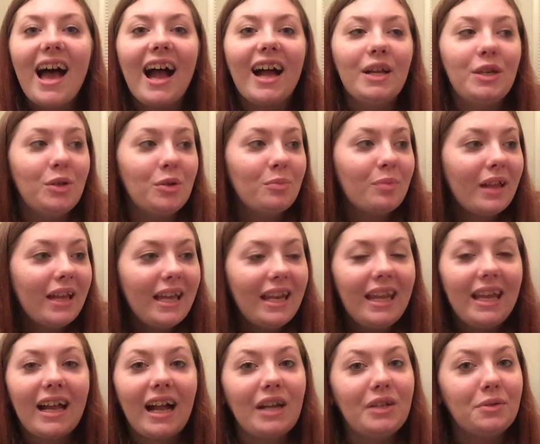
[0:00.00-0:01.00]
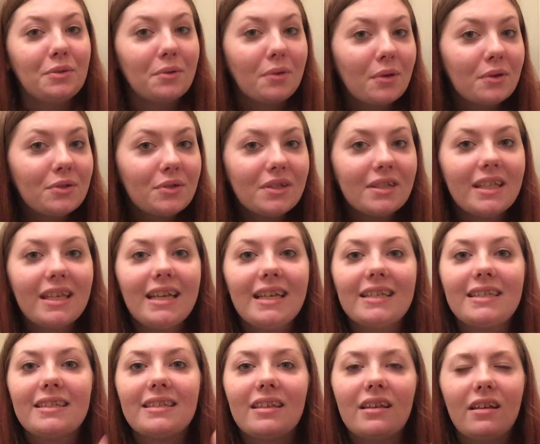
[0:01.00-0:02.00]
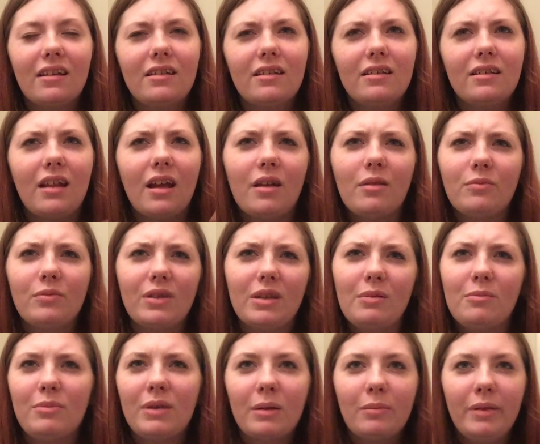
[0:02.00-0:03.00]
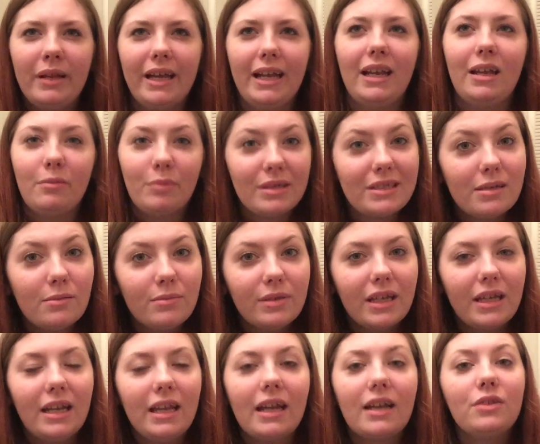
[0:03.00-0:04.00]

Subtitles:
I do planning, I do grocery lists, not really big planning, but some planning.